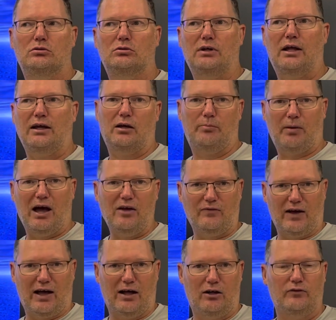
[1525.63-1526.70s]
like a
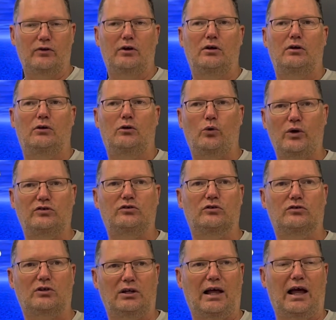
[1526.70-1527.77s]
bivalve, oysters,
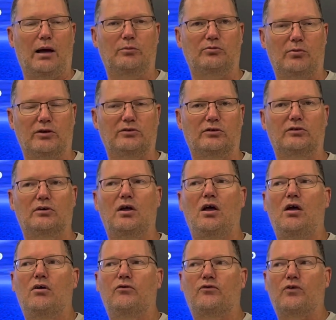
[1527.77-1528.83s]
clams, mussels,
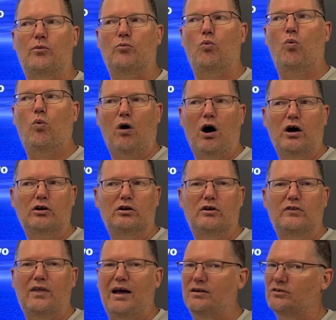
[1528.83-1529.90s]
from water
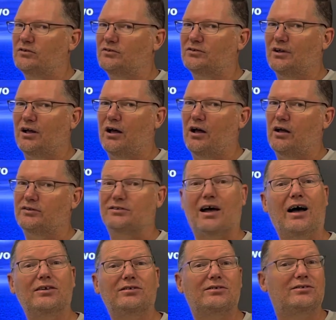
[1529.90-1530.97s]
that is uh,
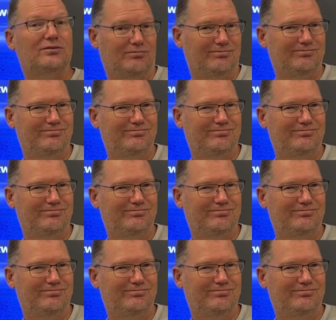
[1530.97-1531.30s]
sus,